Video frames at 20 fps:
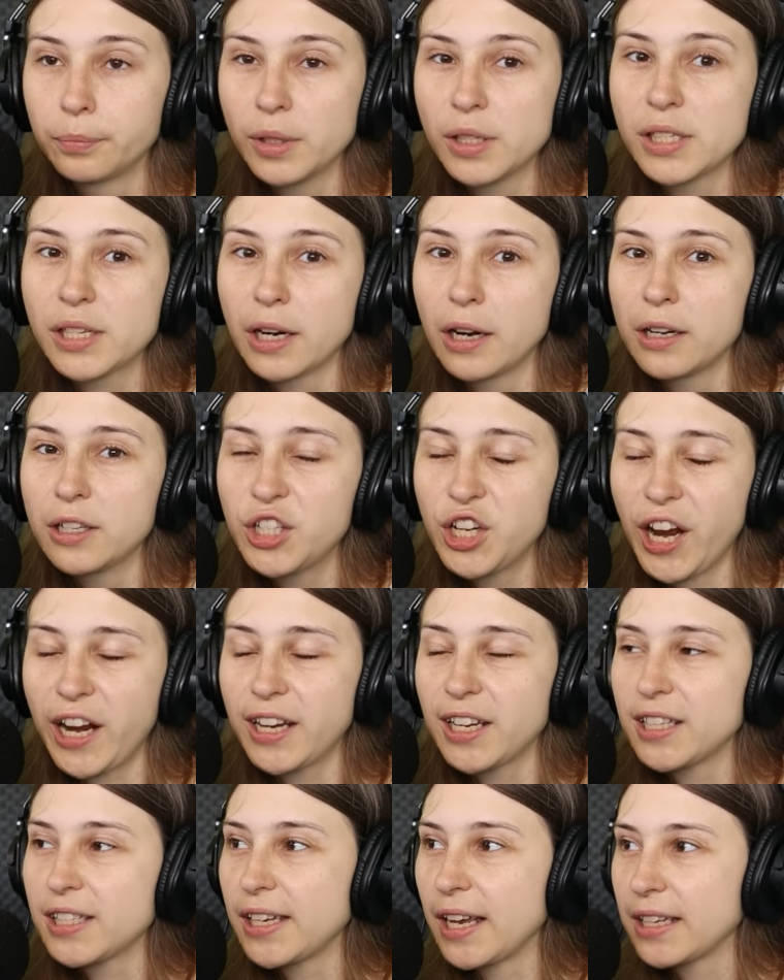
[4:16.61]
It's going to
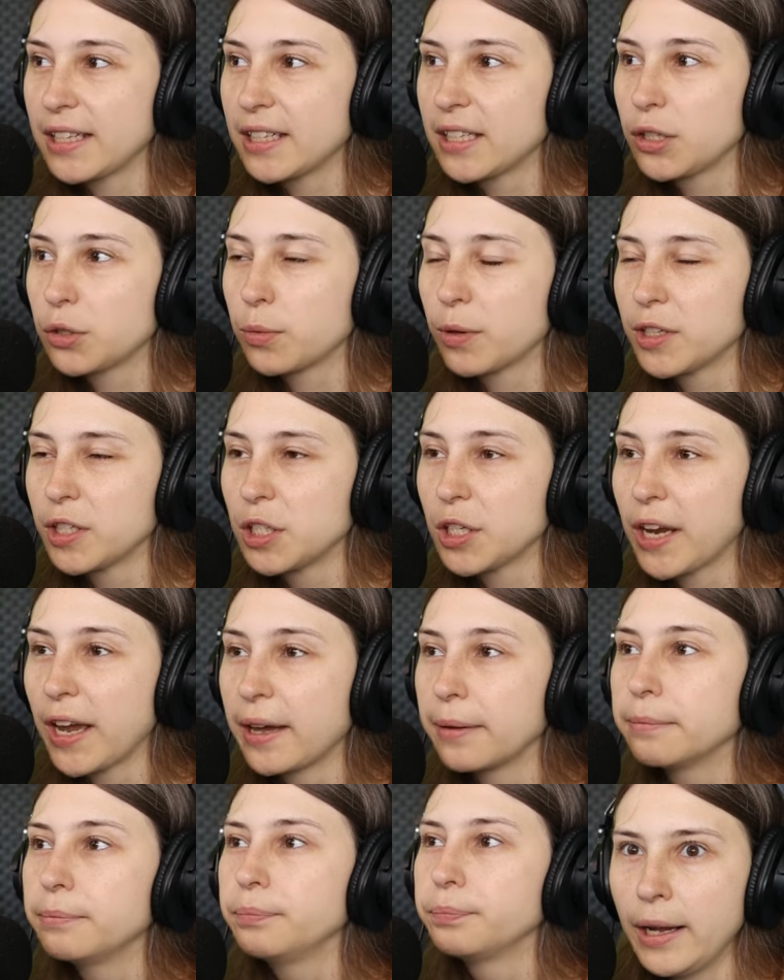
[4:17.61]
check the settings once
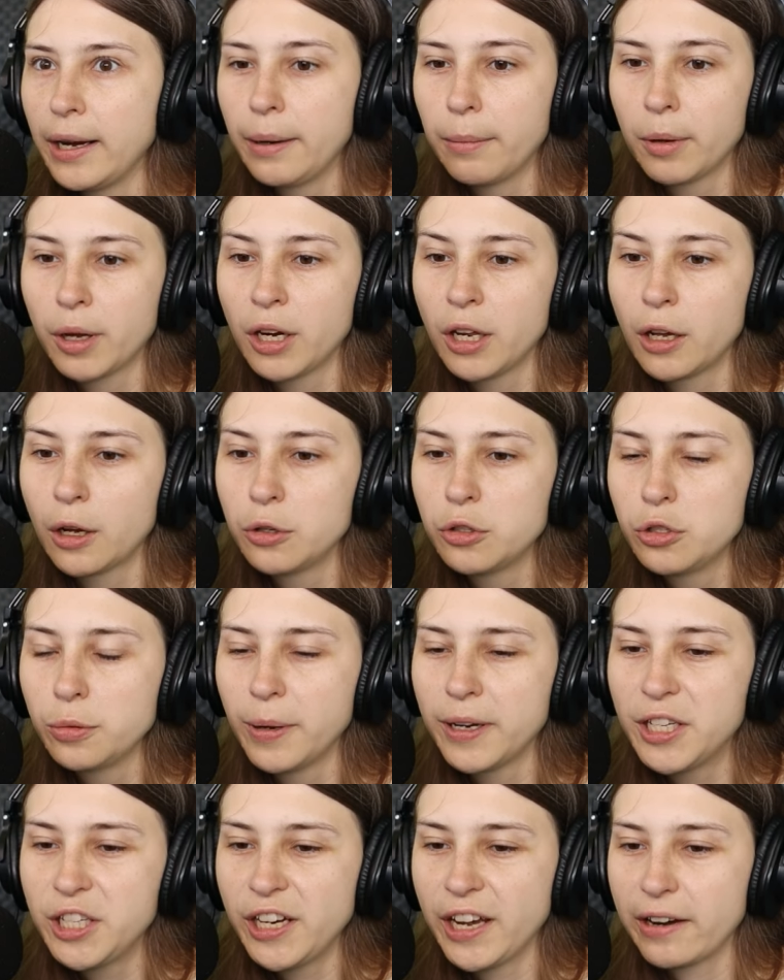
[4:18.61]
again. And I'm going to go to
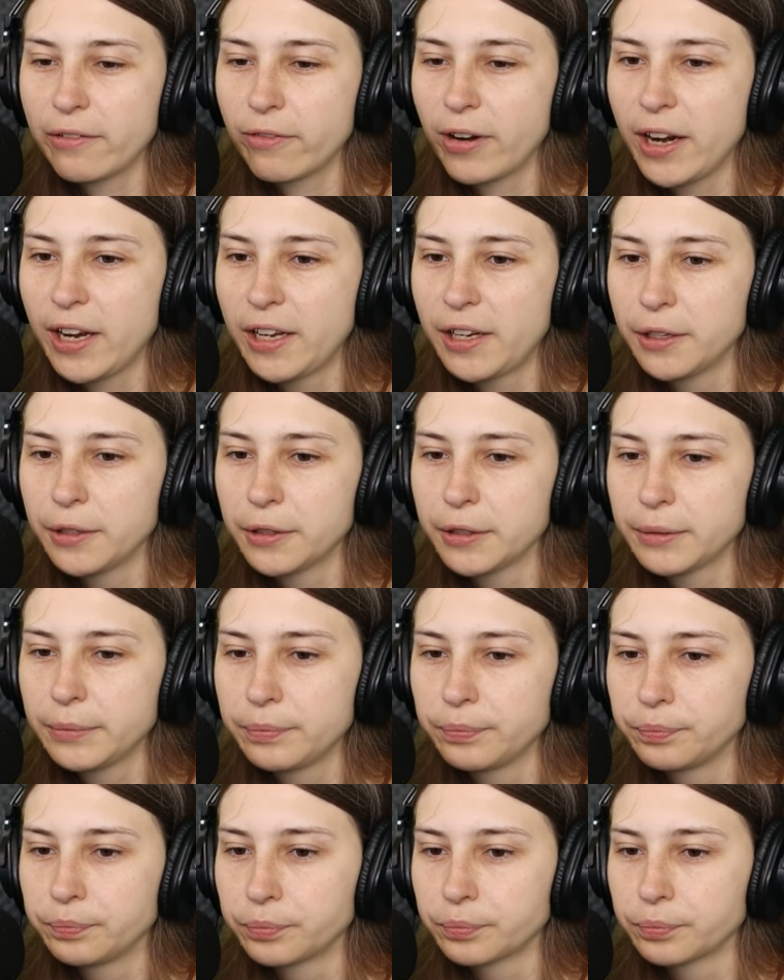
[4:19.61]
my chat right here.